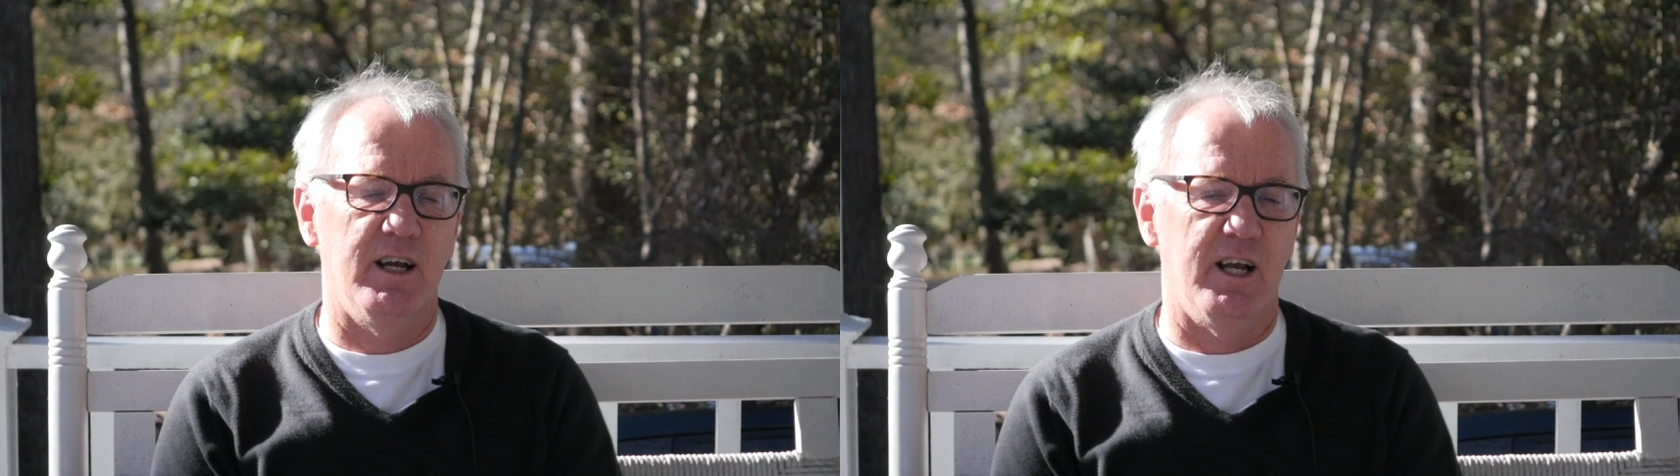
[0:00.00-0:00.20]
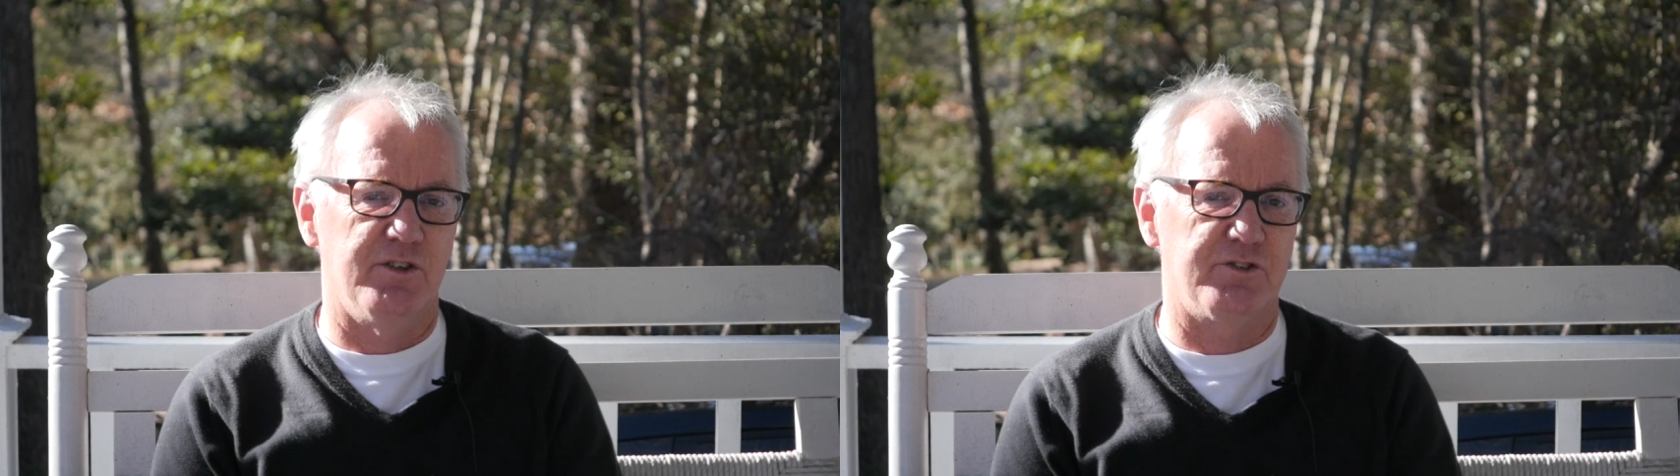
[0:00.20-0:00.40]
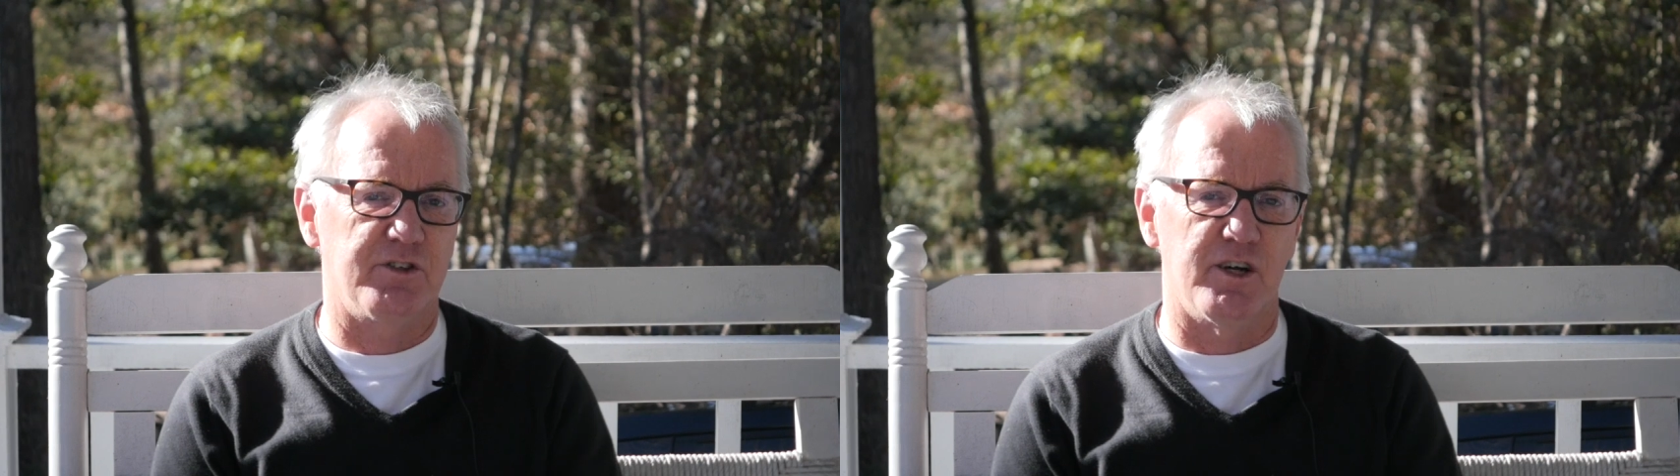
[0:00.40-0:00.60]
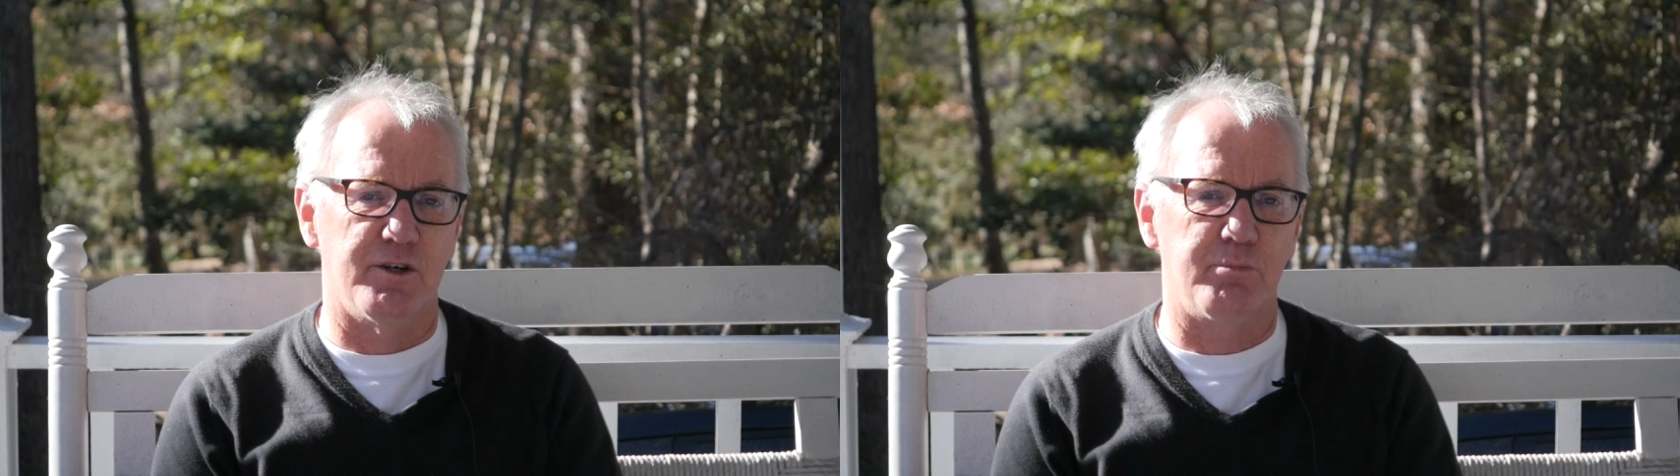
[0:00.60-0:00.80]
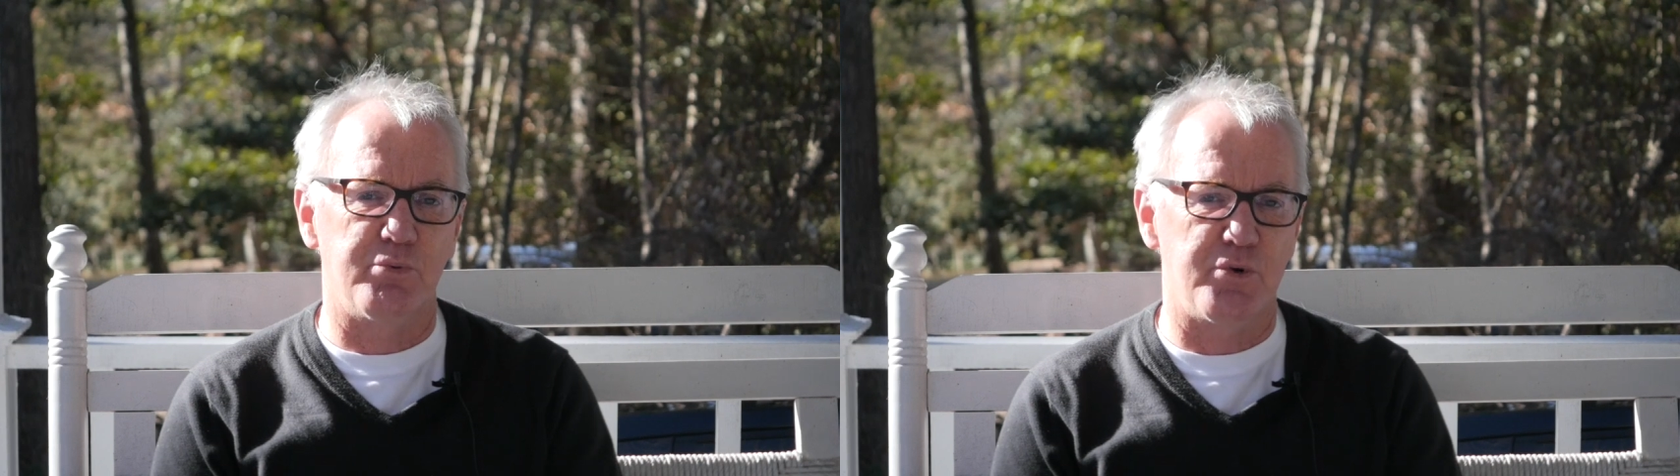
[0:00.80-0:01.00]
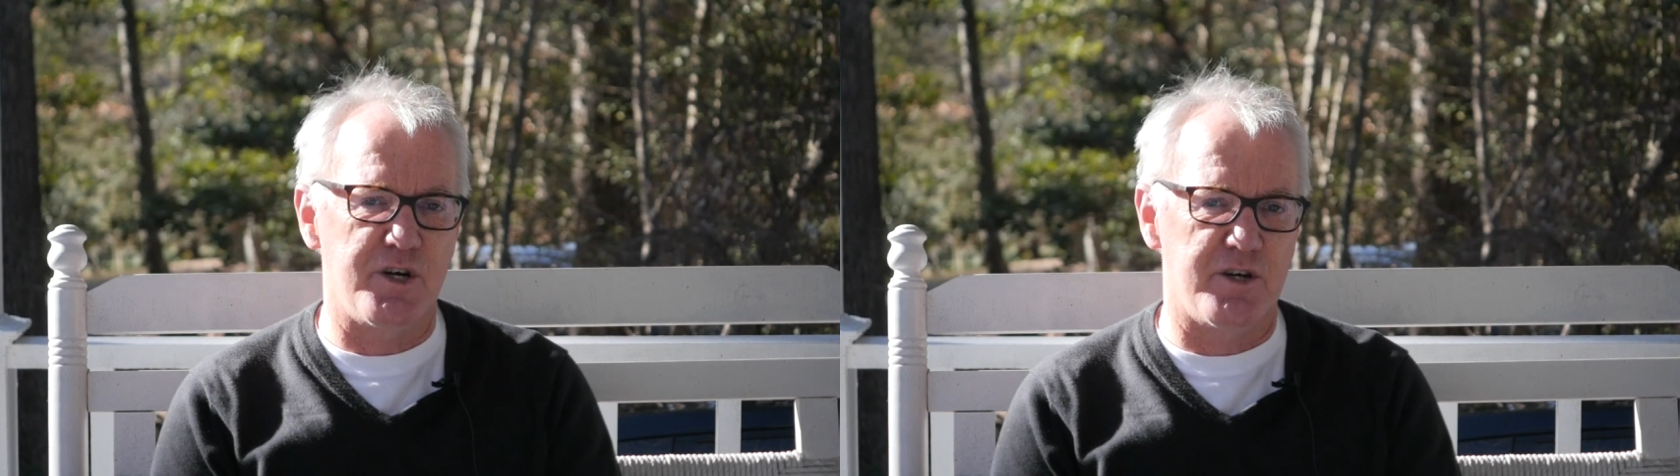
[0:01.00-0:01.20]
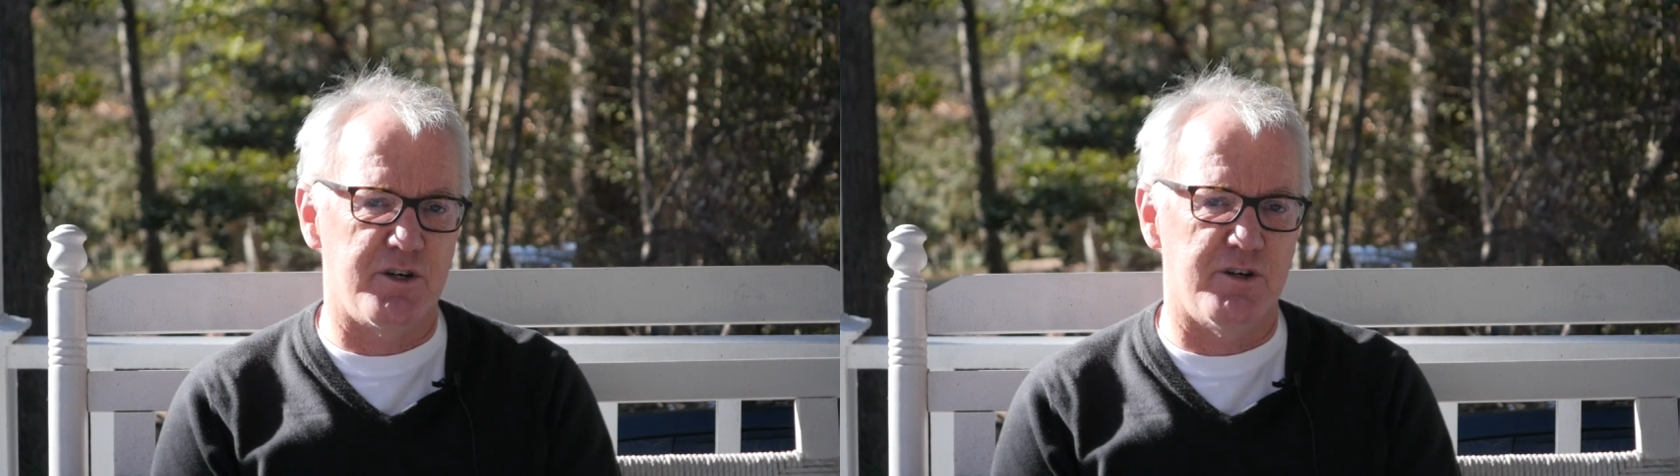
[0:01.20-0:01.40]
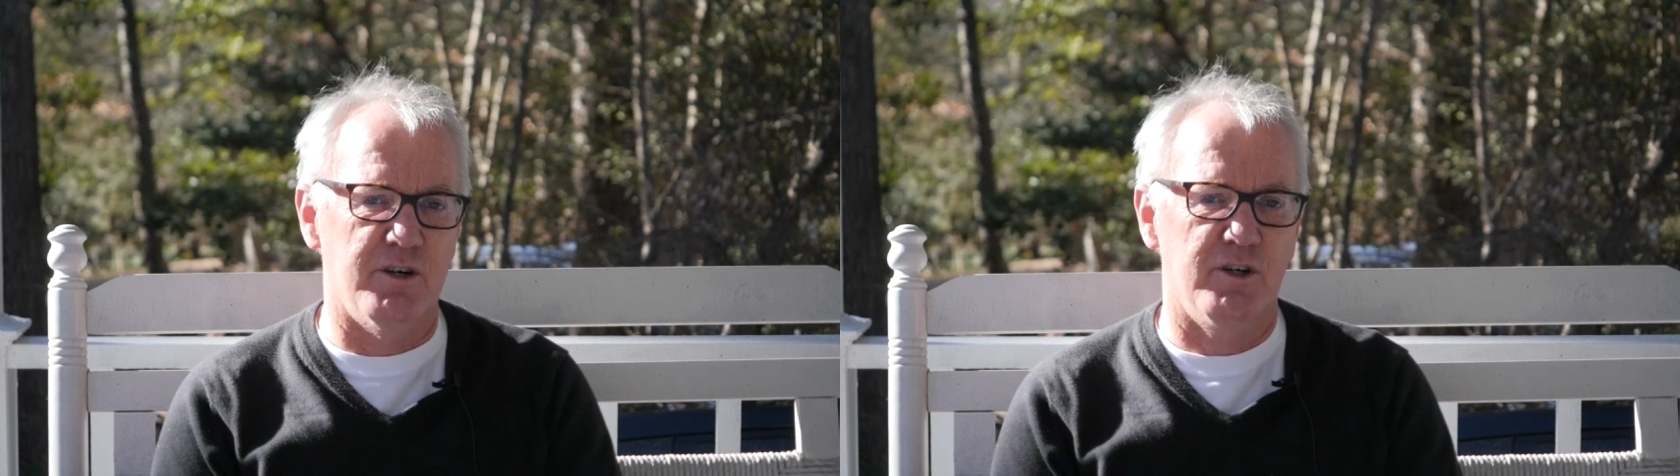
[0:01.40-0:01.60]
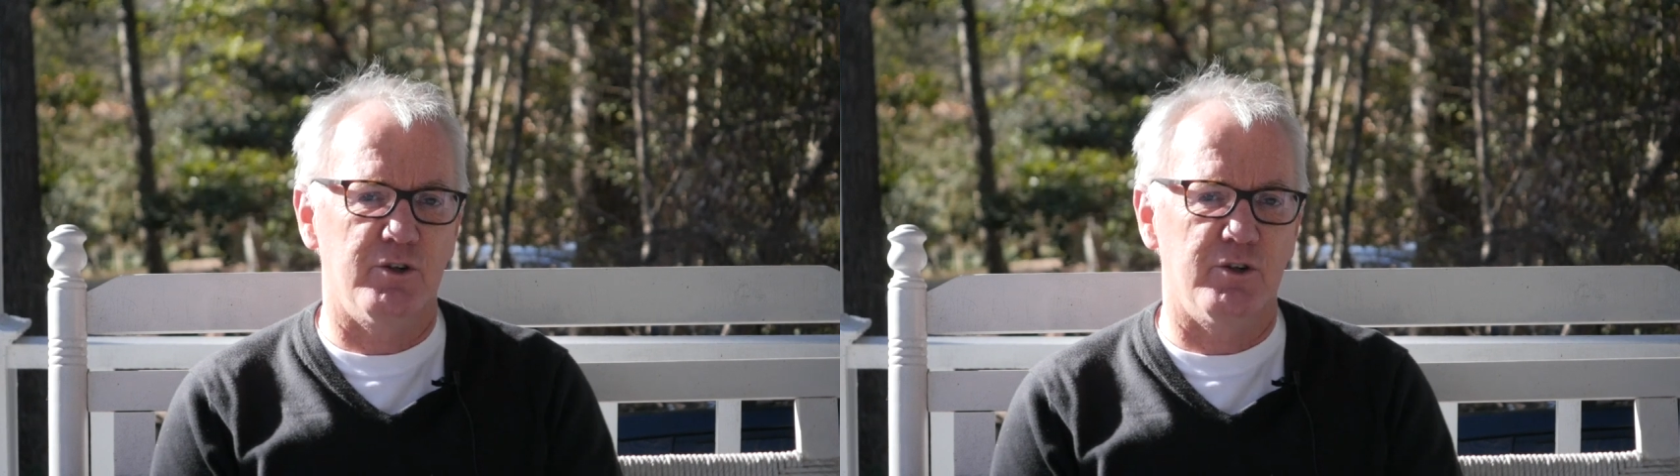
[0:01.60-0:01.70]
as our prayer